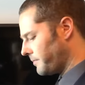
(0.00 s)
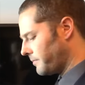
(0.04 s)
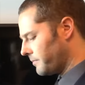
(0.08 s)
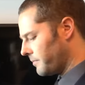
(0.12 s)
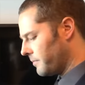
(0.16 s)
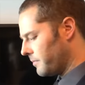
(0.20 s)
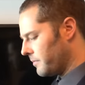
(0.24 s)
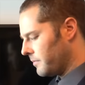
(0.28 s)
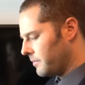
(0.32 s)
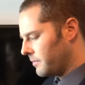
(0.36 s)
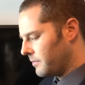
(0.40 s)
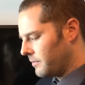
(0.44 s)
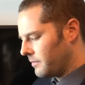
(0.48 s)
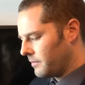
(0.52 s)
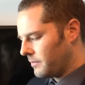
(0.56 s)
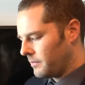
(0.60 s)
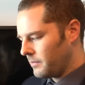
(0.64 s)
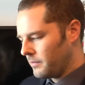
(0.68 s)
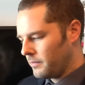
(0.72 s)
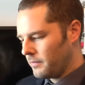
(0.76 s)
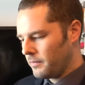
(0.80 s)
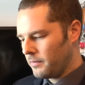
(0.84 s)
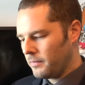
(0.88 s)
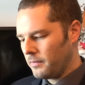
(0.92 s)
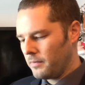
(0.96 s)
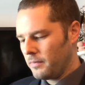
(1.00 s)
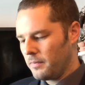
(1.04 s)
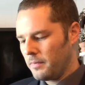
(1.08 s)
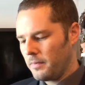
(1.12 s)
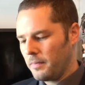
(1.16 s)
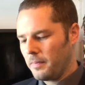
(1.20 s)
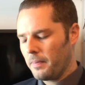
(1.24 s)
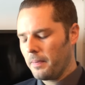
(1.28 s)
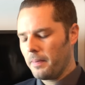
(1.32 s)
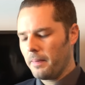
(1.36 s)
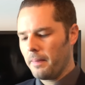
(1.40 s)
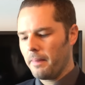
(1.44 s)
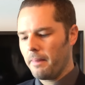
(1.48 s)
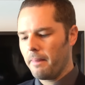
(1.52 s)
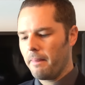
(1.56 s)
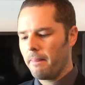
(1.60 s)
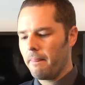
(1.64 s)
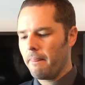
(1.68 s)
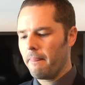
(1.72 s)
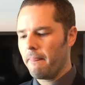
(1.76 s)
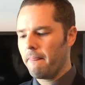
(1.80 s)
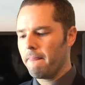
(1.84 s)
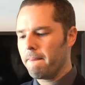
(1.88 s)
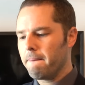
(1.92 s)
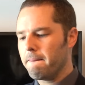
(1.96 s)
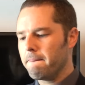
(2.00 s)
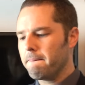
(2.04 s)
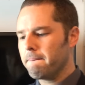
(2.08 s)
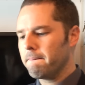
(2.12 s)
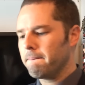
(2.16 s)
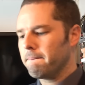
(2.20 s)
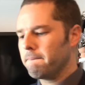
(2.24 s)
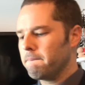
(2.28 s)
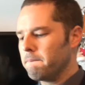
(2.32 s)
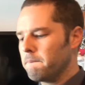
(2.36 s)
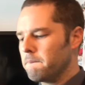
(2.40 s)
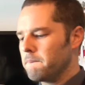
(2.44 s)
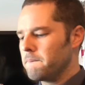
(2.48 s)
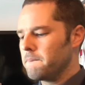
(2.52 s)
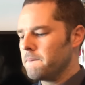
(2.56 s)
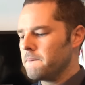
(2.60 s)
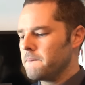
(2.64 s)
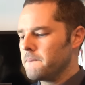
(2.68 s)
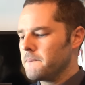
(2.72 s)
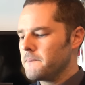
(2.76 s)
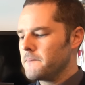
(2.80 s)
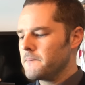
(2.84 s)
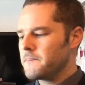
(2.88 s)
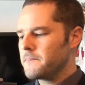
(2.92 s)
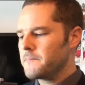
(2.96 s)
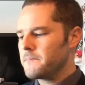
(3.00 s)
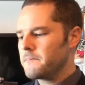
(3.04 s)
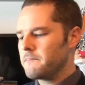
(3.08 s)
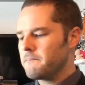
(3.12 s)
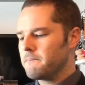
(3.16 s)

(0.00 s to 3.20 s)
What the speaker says: [no speech]